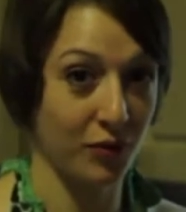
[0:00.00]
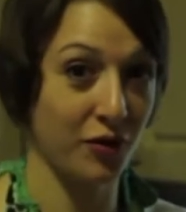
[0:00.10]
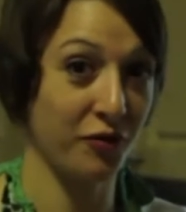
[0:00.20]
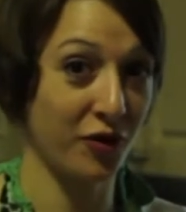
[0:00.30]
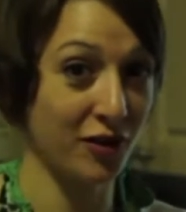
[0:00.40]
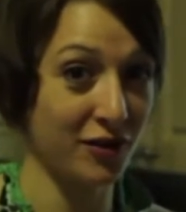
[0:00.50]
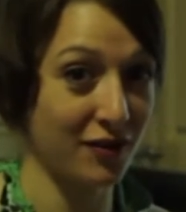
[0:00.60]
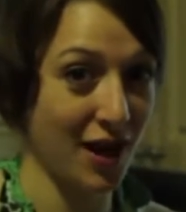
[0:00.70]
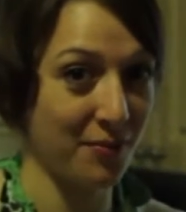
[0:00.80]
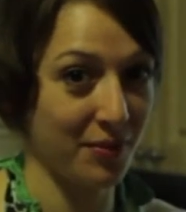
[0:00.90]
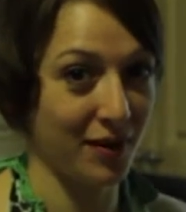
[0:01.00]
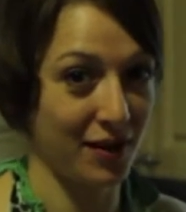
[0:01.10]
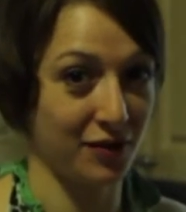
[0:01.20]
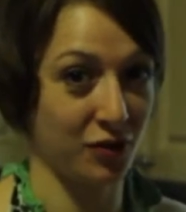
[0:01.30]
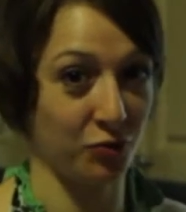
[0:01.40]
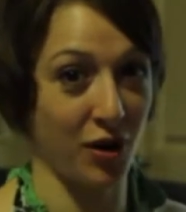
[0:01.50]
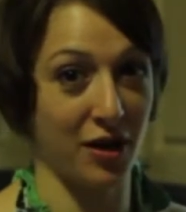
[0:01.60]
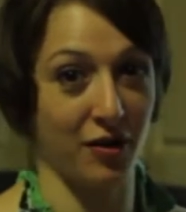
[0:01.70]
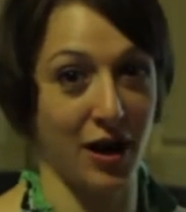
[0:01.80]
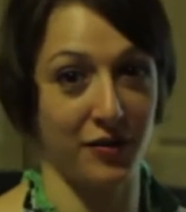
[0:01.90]
The first step is to
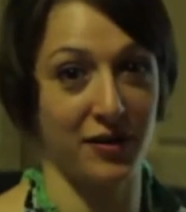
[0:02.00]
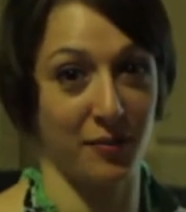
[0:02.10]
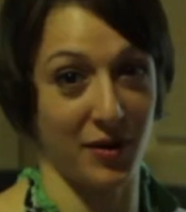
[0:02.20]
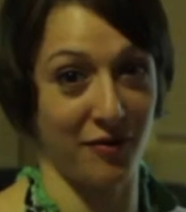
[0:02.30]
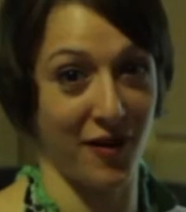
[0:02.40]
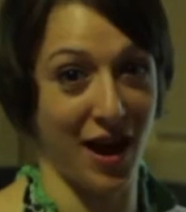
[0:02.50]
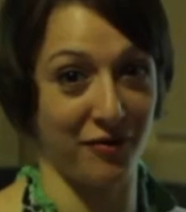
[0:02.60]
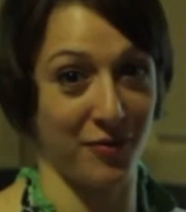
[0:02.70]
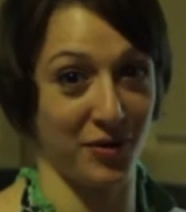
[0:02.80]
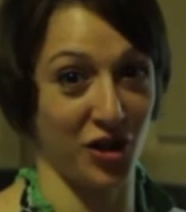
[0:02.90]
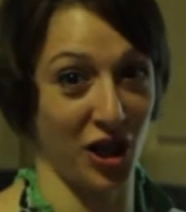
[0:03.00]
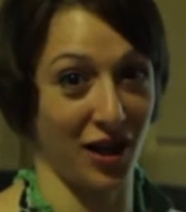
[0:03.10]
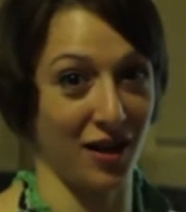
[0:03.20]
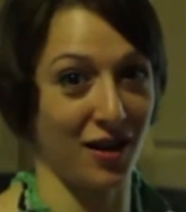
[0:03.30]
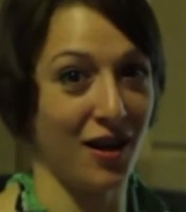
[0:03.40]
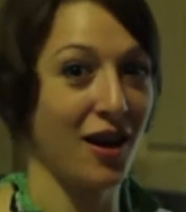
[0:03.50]
render out some of the fat from the chicken.